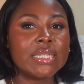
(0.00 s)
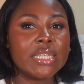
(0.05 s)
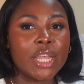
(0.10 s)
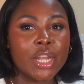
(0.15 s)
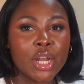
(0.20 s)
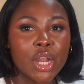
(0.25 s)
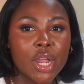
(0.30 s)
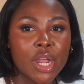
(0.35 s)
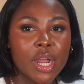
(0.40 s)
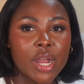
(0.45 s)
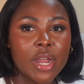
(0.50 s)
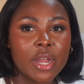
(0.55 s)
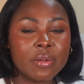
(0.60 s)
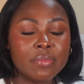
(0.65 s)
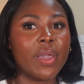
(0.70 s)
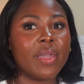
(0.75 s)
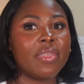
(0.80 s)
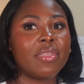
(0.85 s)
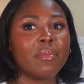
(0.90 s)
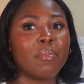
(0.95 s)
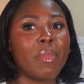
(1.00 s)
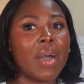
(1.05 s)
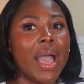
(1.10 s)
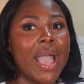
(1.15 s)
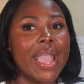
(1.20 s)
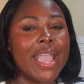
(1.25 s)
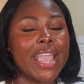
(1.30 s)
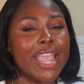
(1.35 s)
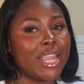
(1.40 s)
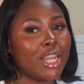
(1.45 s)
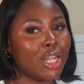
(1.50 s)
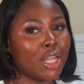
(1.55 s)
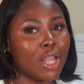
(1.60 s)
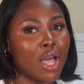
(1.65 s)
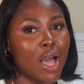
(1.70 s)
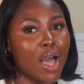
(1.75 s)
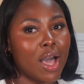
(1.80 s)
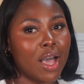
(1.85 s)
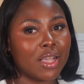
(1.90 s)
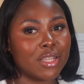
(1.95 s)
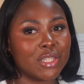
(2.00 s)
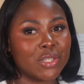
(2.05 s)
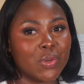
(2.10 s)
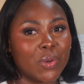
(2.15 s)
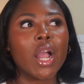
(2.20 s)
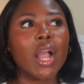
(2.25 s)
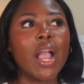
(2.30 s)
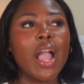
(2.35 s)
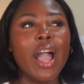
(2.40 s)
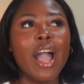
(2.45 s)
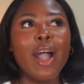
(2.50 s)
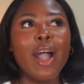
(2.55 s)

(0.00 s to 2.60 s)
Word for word: dinner with my in-laws or